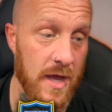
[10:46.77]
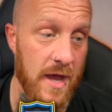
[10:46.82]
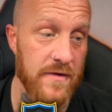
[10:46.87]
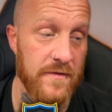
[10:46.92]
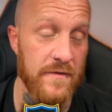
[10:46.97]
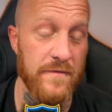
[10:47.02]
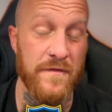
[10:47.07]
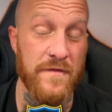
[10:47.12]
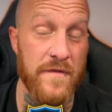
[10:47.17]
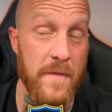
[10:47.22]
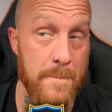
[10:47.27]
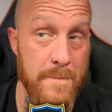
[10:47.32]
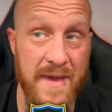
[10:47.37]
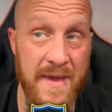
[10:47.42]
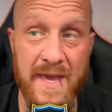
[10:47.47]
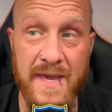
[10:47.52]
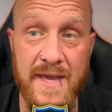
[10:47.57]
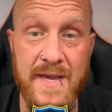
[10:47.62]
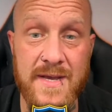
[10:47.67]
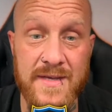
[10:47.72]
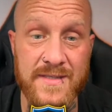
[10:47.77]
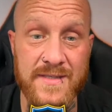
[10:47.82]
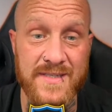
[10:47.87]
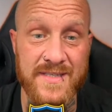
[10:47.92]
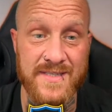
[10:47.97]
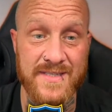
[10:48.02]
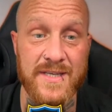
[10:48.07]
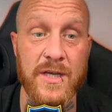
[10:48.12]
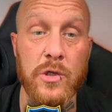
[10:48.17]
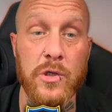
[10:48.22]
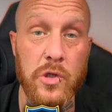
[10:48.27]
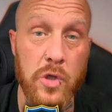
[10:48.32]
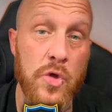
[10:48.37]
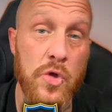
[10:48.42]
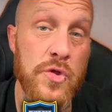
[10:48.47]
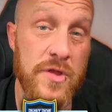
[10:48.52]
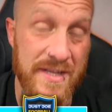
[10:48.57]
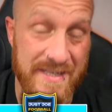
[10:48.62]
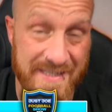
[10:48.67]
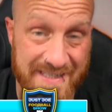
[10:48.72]
And for me, still
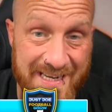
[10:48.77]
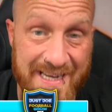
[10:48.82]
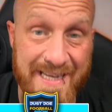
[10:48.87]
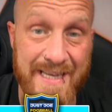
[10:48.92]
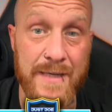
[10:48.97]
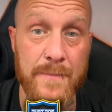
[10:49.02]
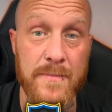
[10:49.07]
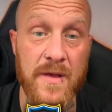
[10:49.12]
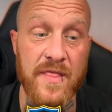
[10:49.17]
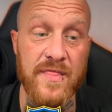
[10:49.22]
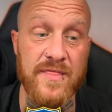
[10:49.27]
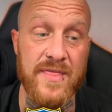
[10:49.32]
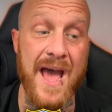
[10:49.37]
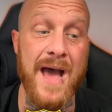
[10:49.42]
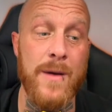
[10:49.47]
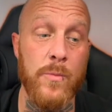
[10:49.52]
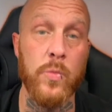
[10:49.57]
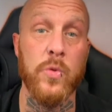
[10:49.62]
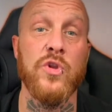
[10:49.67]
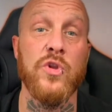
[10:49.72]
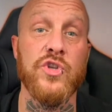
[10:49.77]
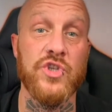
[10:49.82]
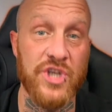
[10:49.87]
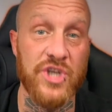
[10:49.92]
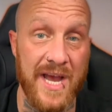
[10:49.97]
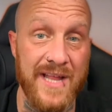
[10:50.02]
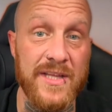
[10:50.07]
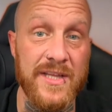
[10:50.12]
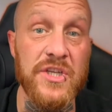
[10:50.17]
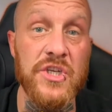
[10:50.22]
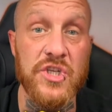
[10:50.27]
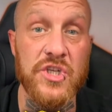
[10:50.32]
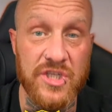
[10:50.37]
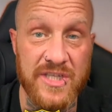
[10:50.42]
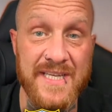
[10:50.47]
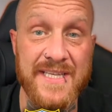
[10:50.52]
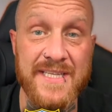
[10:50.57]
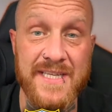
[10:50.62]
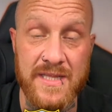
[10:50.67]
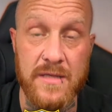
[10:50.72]
look the team that will challenge
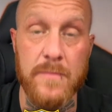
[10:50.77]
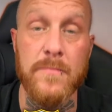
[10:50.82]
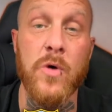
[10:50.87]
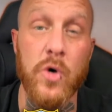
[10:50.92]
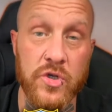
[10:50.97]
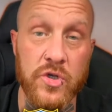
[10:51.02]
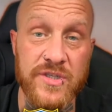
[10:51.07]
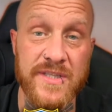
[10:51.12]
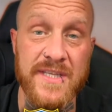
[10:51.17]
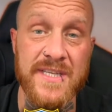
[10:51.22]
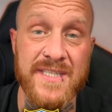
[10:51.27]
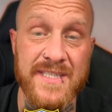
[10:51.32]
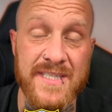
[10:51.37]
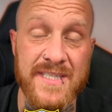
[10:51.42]
City the most this